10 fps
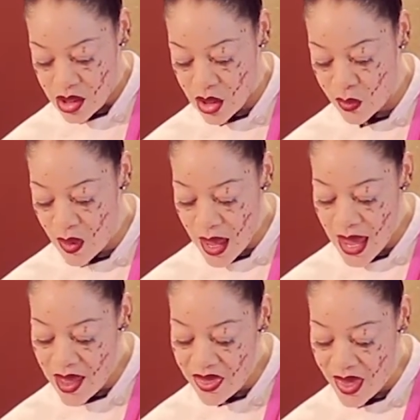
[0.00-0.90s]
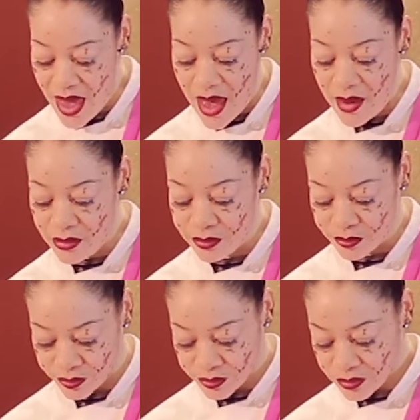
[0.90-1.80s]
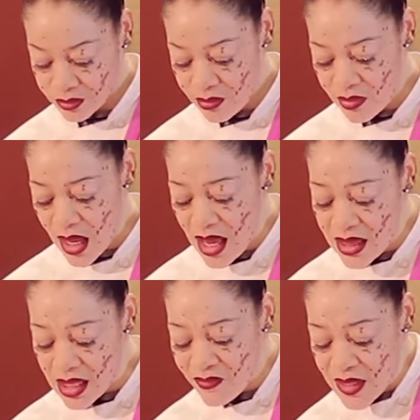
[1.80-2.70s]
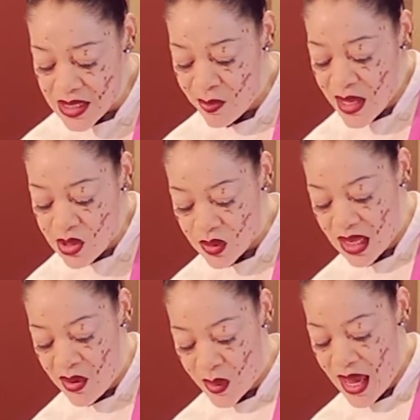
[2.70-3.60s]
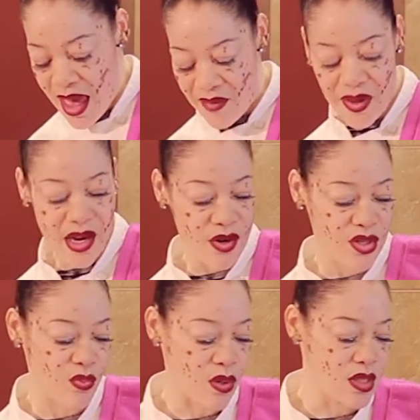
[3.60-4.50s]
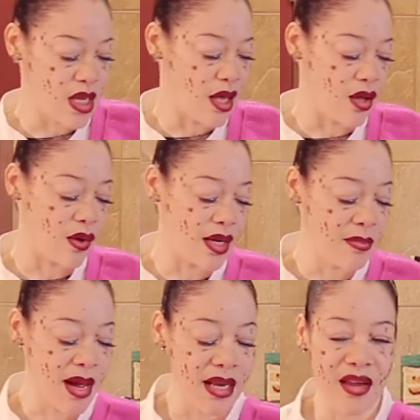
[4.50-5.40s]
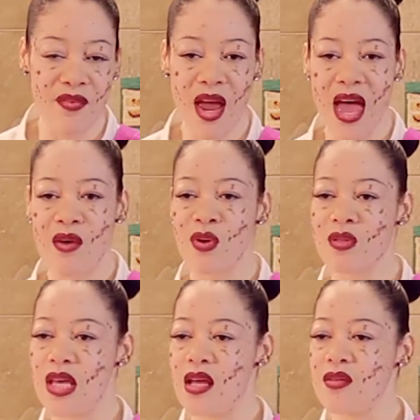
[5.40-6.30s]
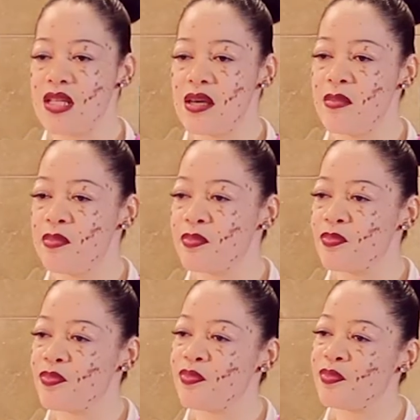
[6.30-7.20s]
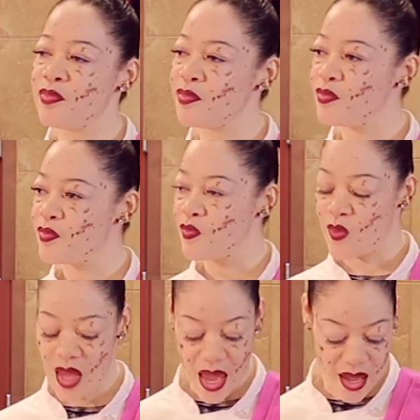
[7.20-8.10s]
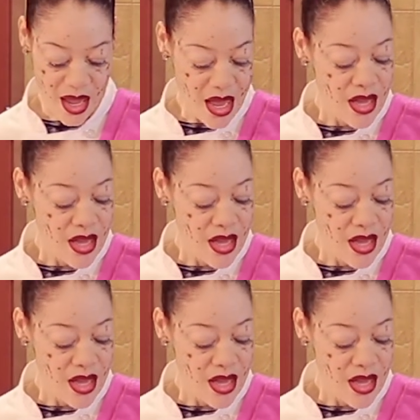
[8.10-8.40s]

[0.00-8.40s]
So we'll add that. And the special thing we have here is Rotel. Anybody ever had Rotel dip? Okay.